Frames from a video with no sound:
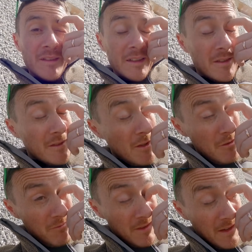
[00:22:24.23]
Let's just
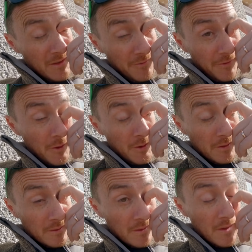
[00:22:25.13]
go get some
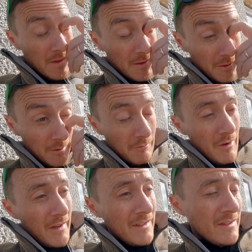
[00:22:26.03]
food,
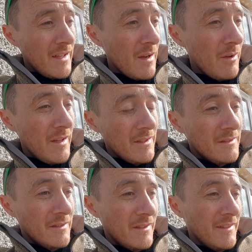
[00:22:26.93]
ride, see how it
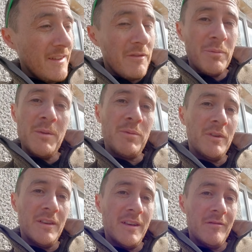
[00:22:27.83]
is. If
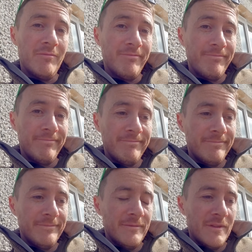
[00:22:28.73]
people are like,
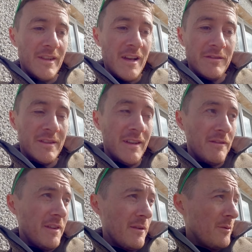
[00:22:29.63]
yeah, I've
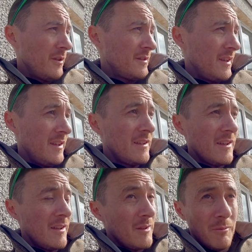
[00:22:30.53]
seen everything I want to see,
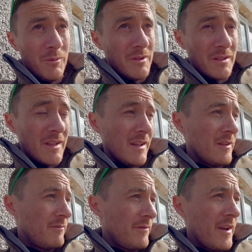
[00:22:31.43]
we just
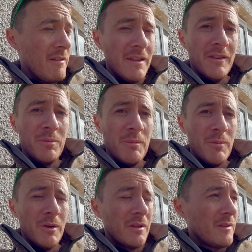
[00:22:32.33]
get the ferry that's
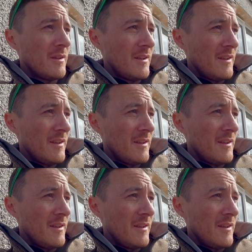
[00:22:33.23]
been booked.